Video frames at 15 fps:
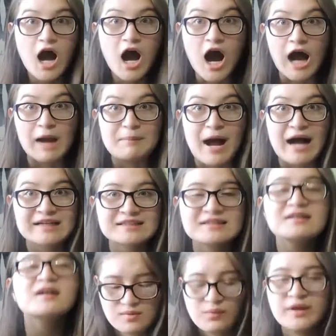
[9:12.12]
I'm back.
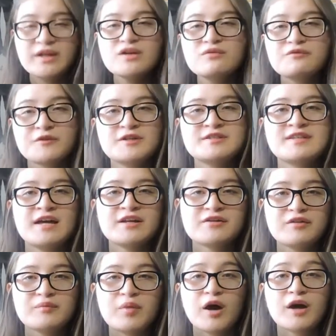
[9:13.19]
When you first enter
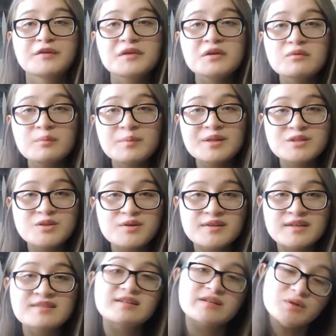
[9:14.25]
the park, there will be 2
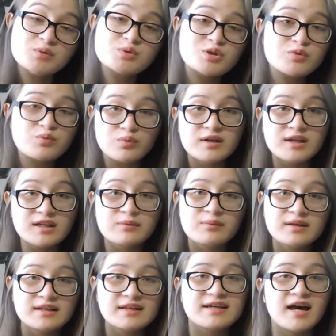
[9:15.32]
things that you should really,
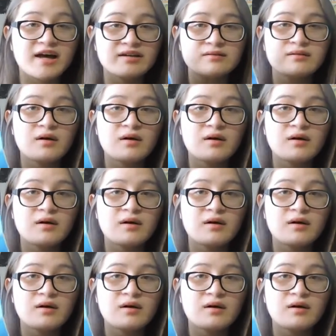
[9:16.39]
really get.